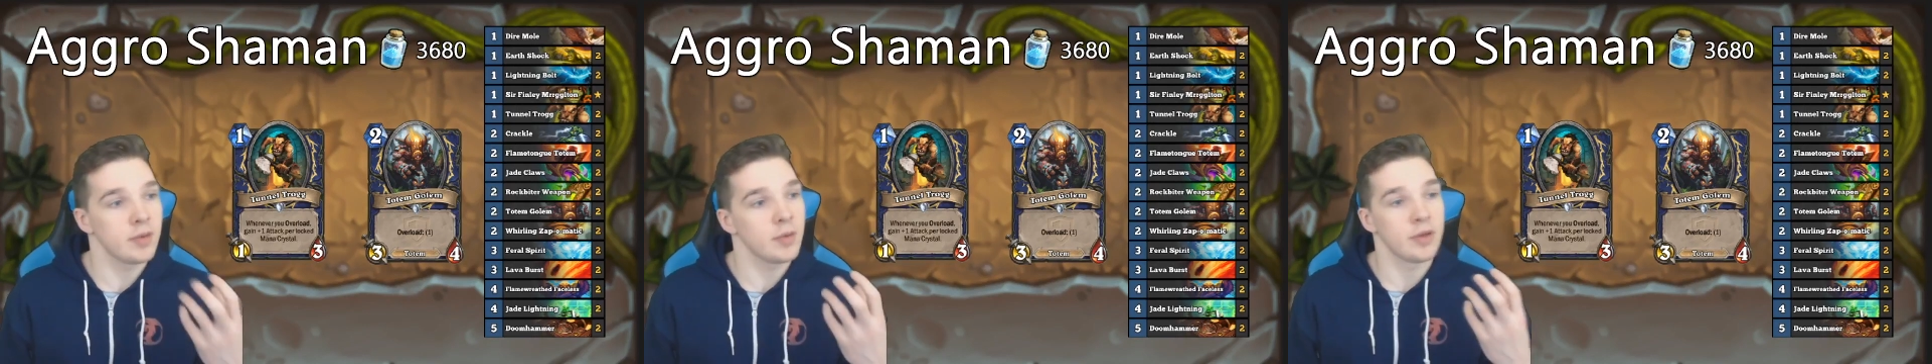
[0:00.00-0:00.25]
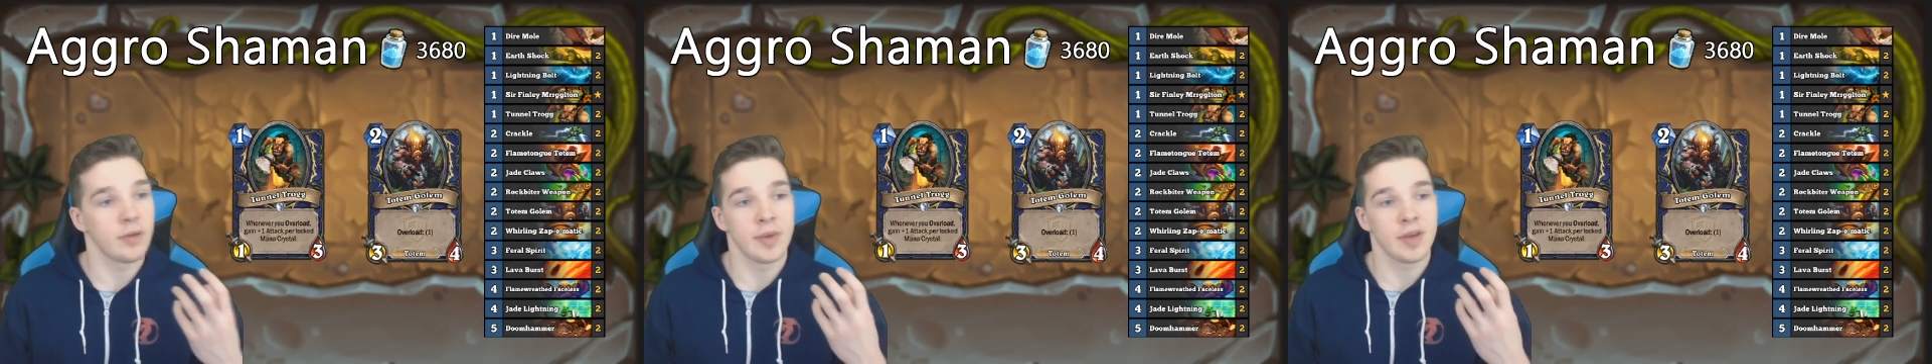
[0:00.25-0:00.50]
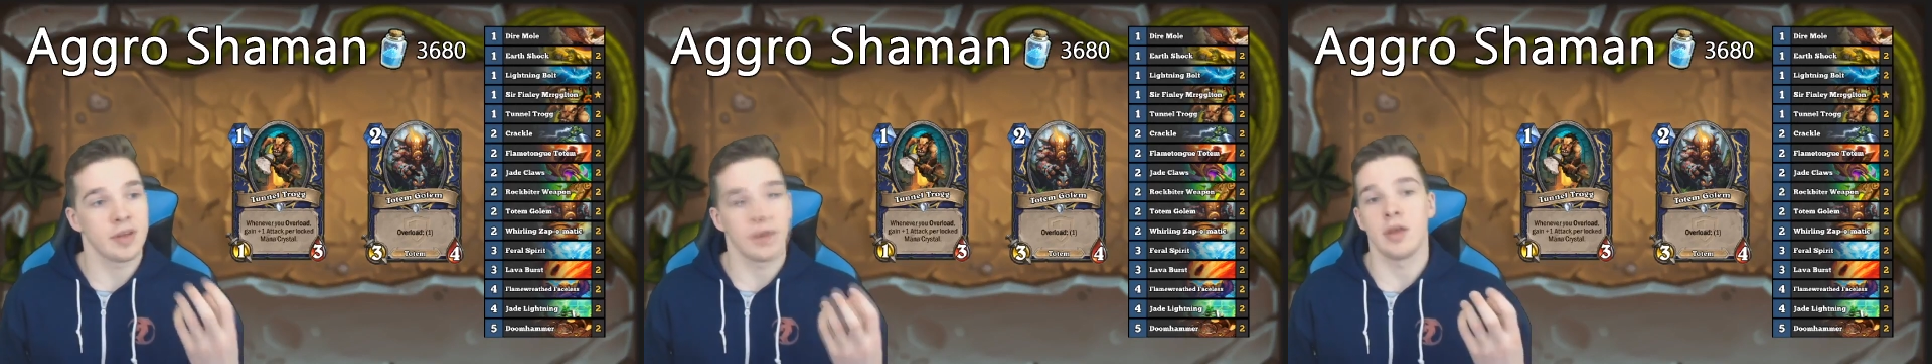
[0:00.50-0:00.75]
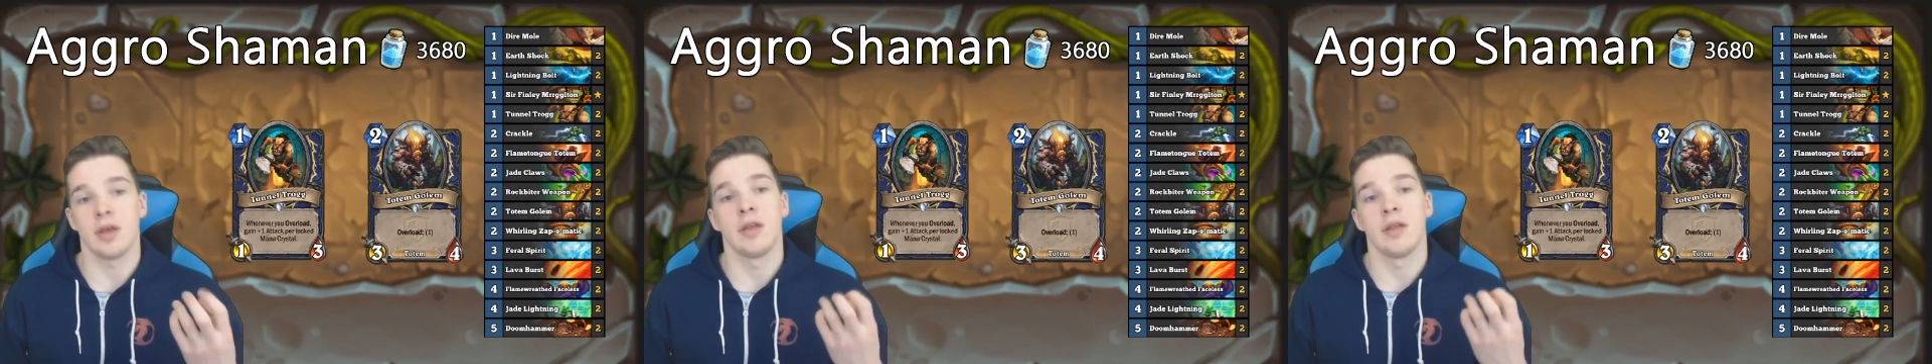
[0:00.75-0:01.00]
what you're
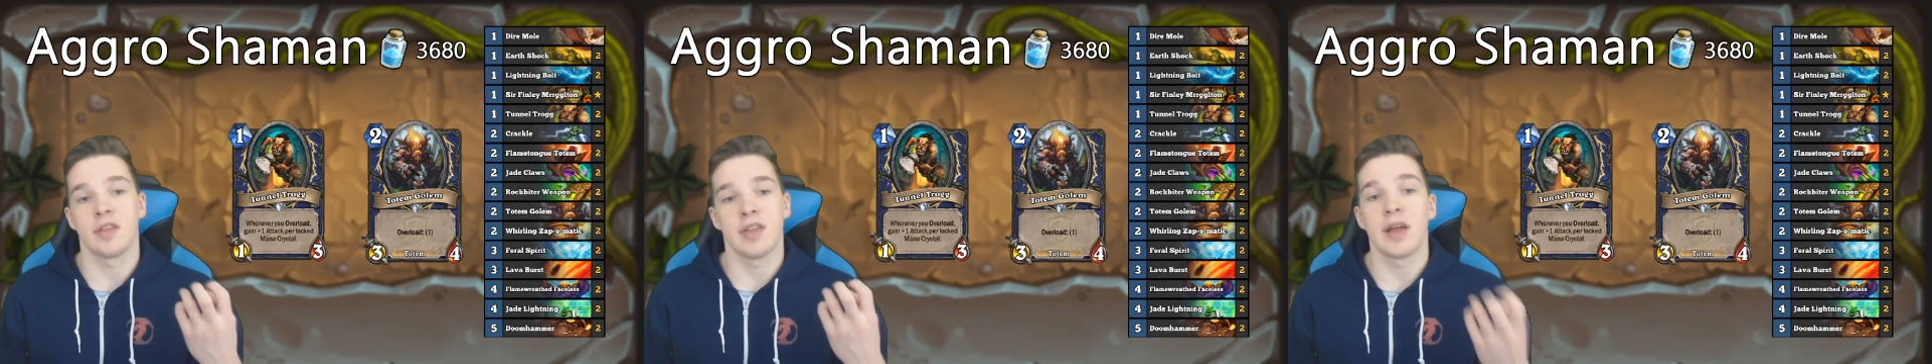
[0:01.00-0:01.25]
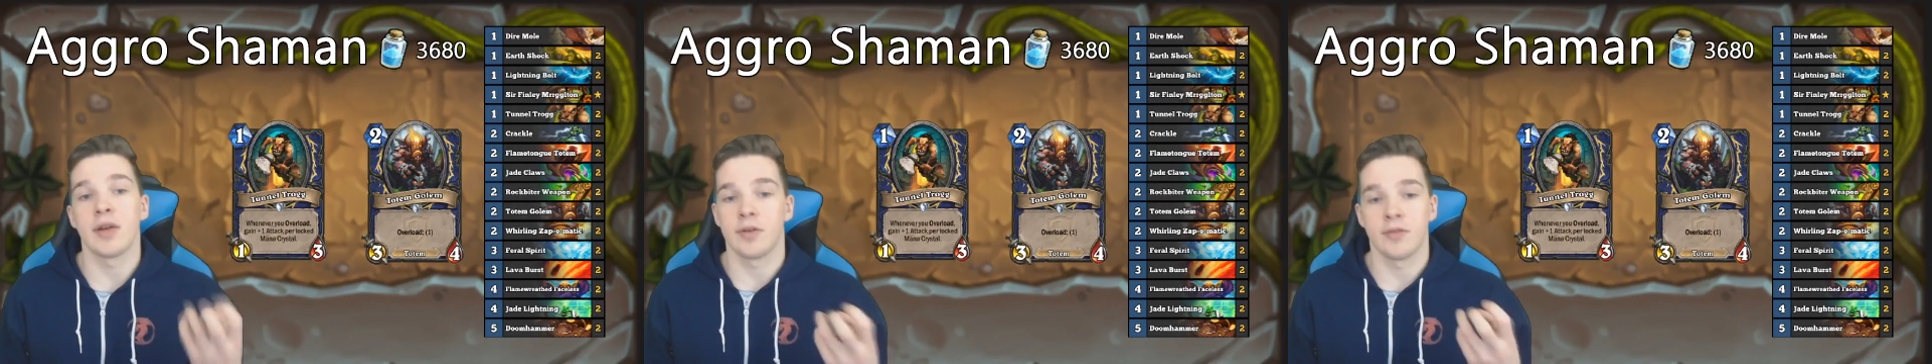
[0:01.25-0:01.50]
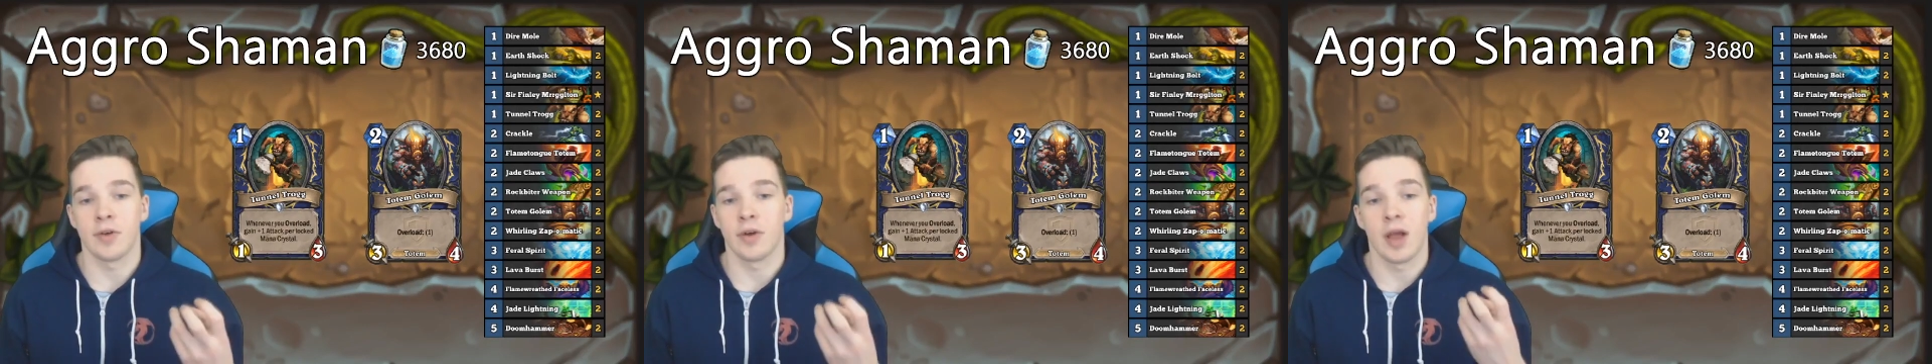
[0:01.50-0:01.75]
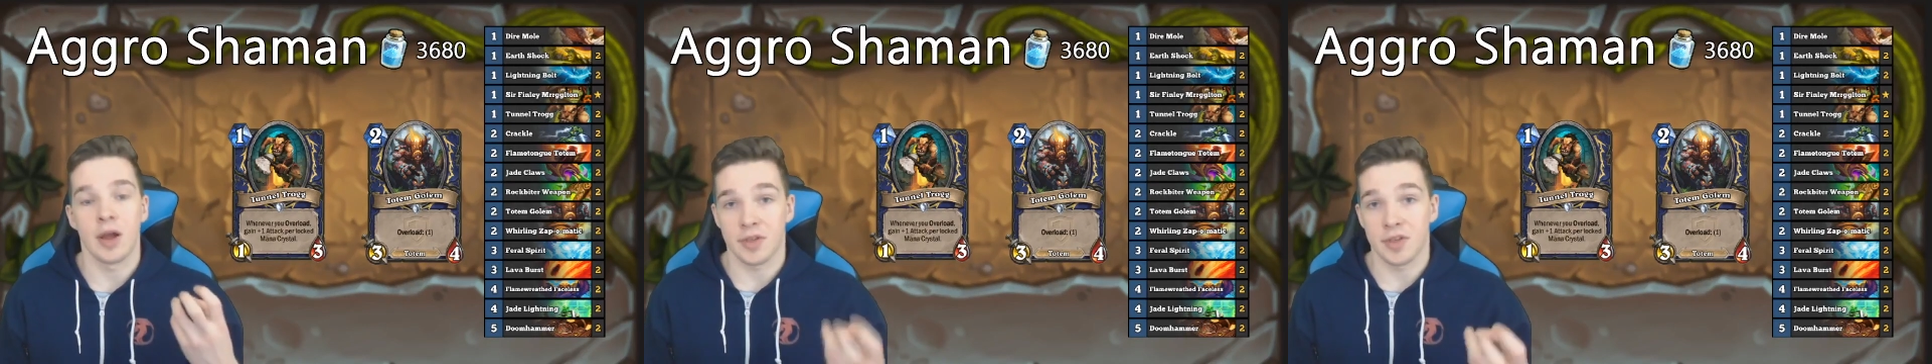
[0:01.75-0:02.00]
missing in Standard for
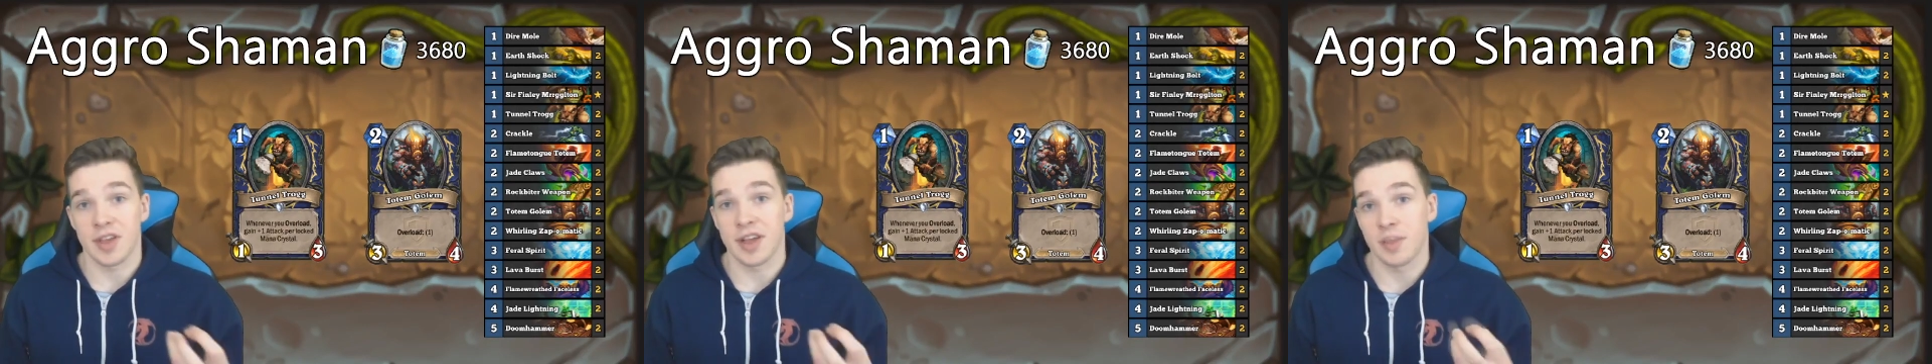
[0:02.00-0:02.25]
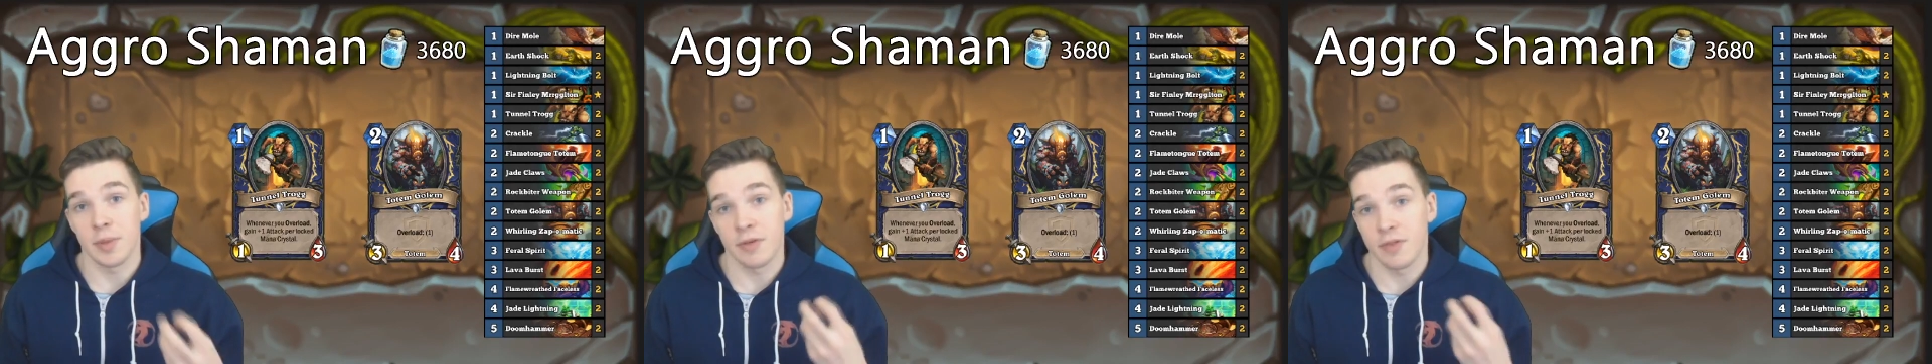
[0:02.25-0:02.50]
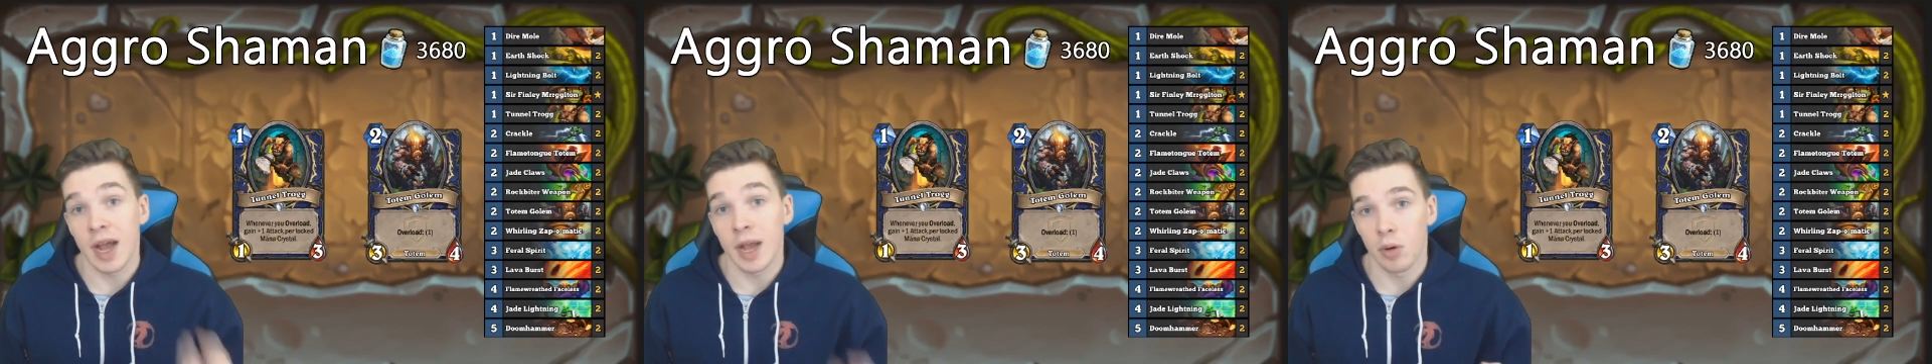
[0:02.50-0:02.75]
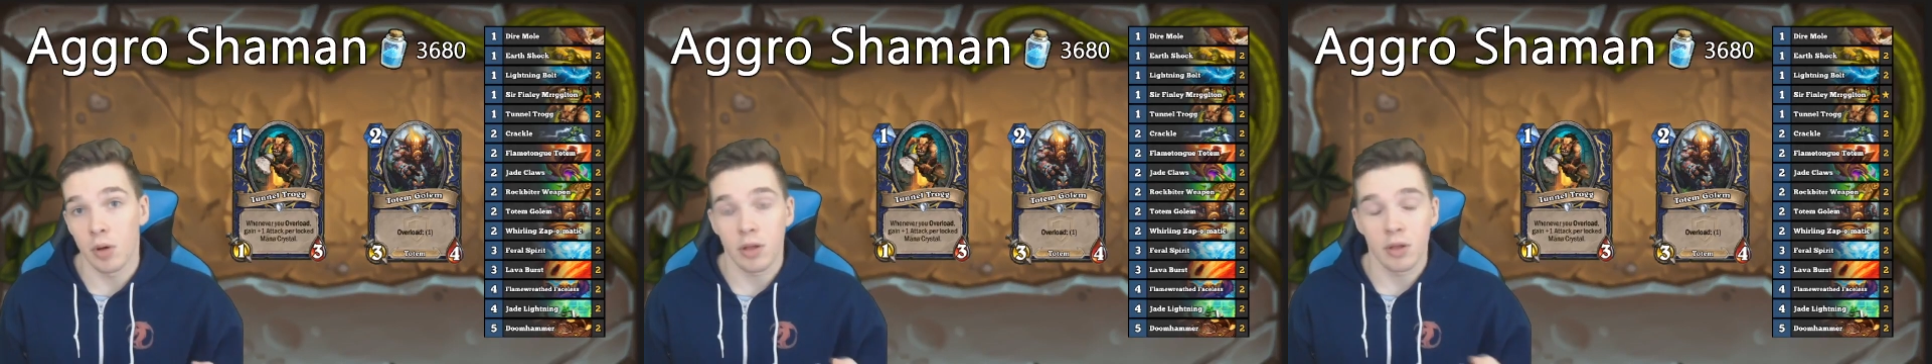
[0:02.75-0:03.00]
allowing this deck to be
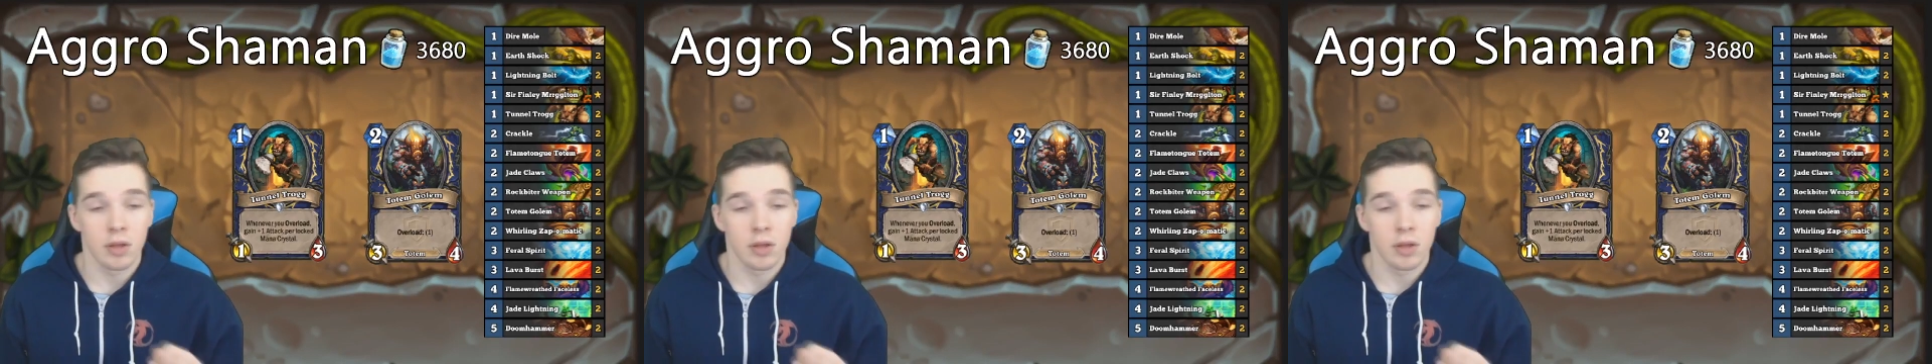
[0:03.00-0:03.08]
viable.